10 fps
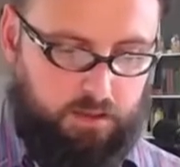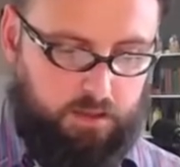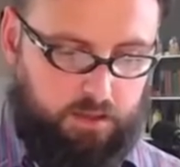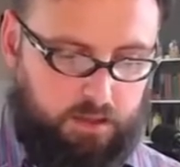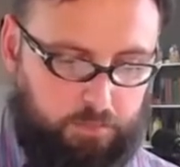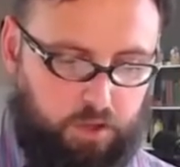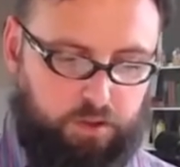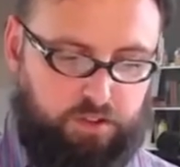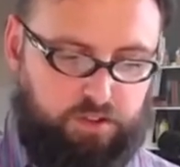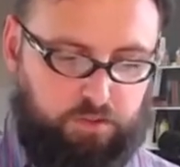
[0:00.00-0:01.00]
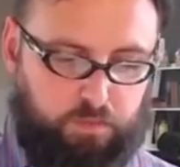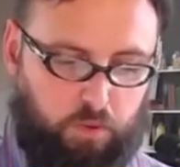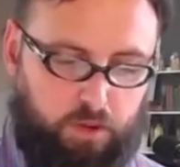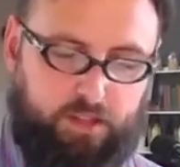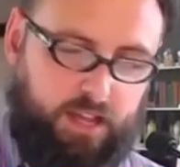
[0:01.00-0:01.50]
I'm going to
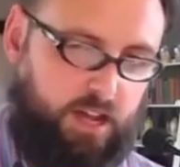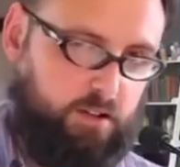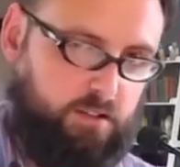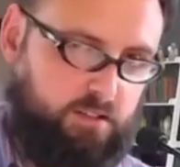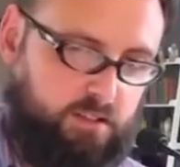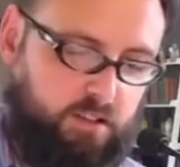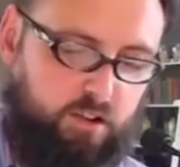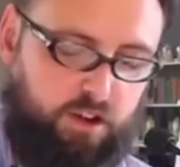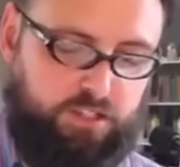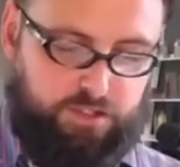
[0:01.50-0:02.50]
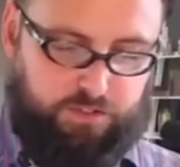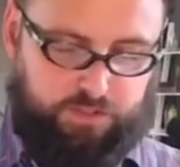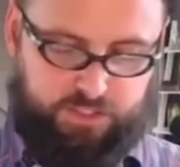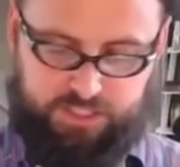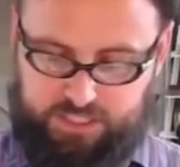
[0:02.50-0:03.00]
point out the
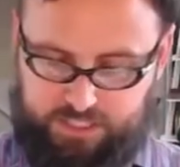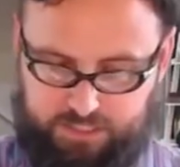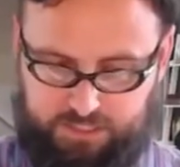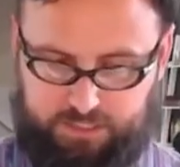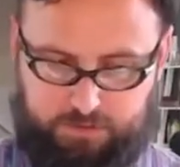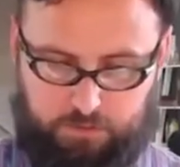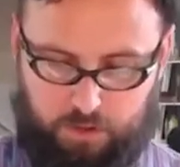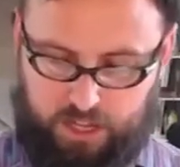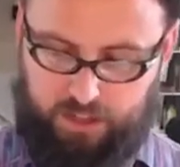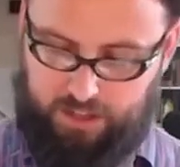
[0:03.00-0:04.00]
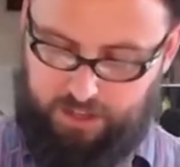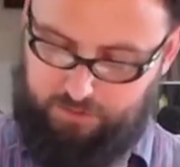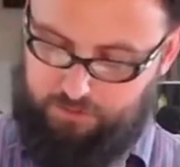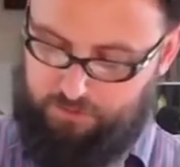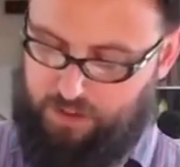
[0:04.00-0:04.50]
cross-references.
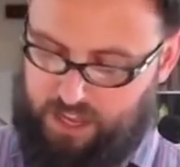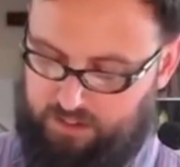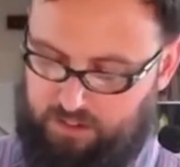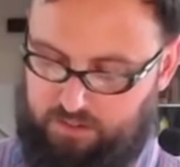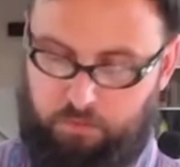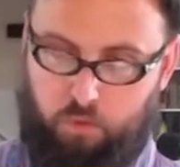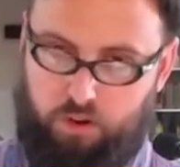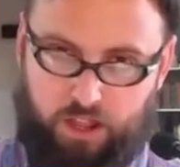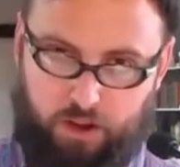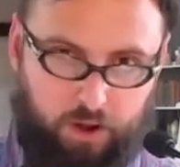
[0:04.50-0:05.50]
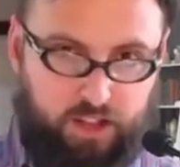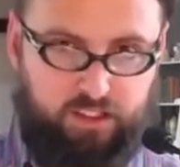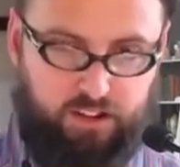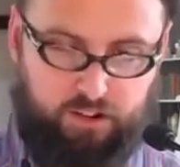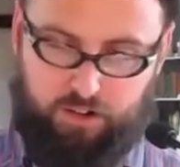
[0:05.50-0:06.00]
In fact, it's more direct
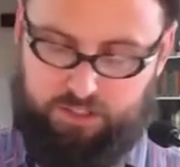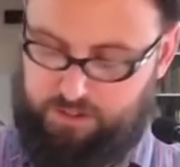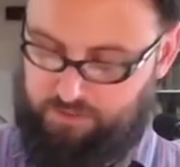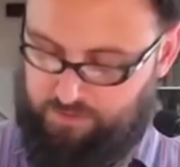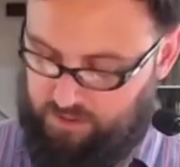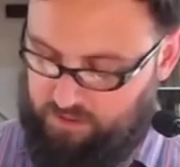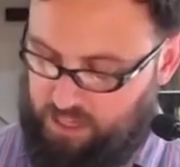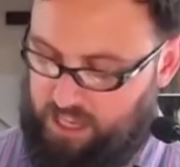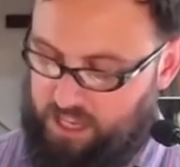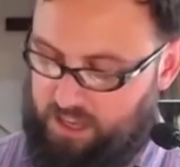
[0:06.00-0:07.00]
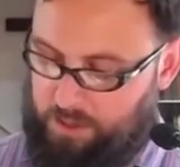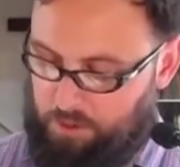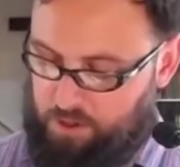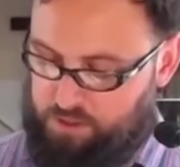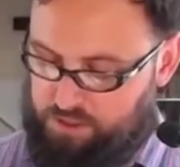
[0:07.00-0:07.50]
than a cross-reference, I'm
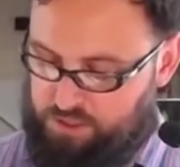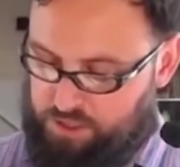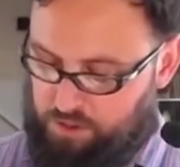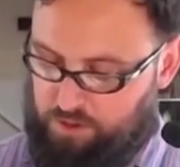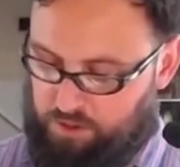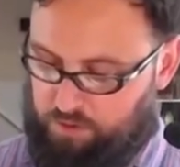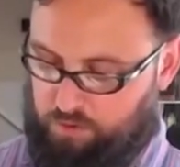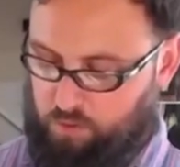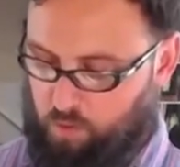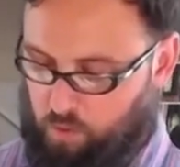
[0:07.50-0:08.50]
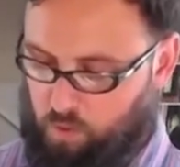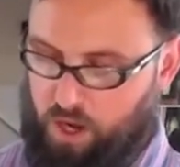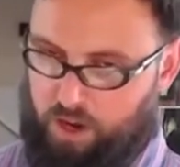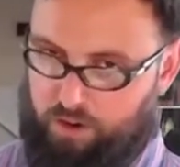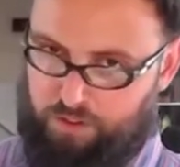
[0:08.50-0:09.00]
going to show you
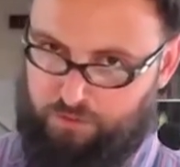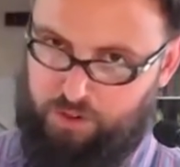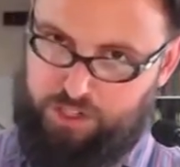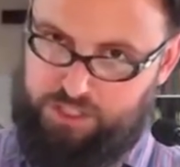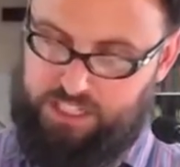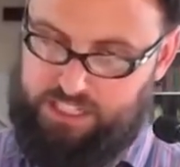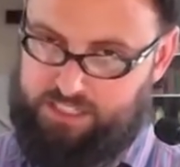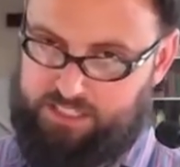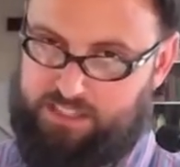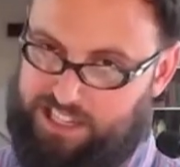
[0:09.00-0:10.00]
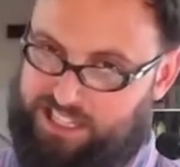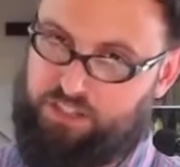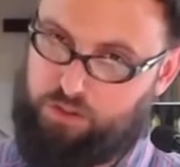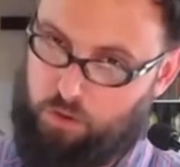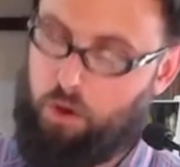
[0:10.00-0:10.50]
where the verse is that he's
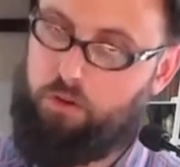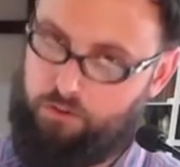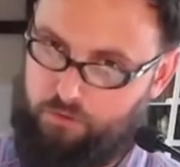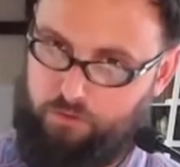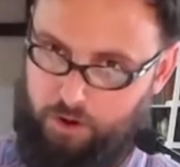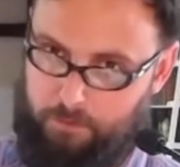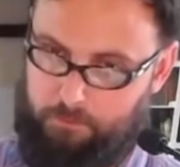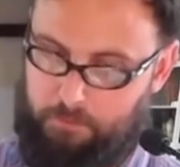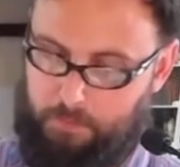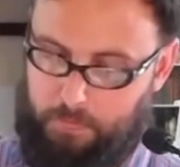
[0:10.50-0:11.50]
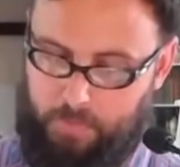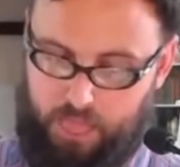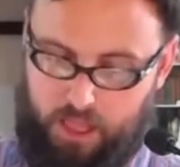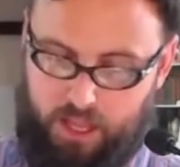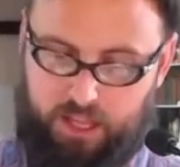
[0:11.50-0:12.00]
quoting from
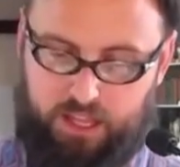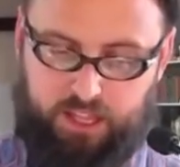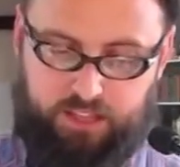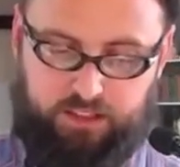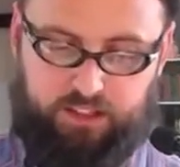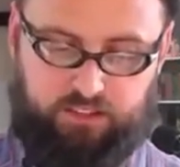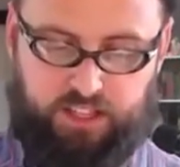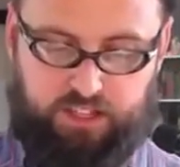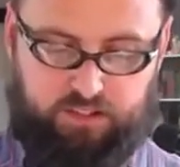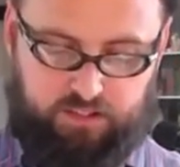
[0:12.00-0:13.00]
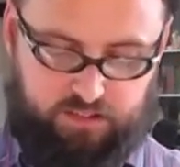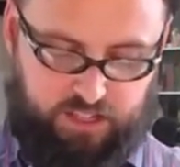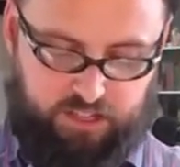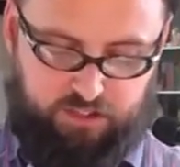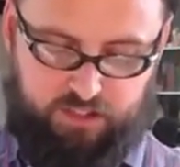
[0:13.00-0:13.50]
in these
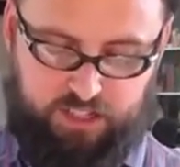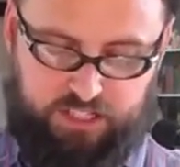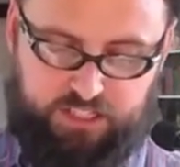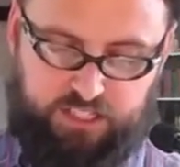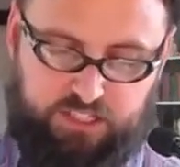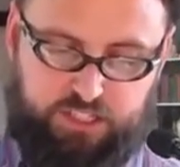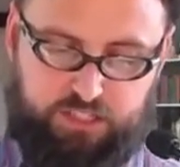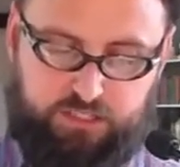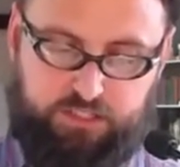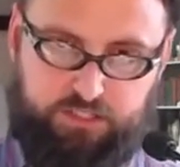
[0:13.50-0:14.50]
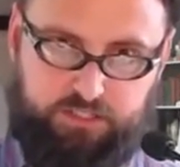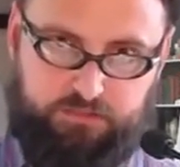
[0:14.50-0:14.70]
instances.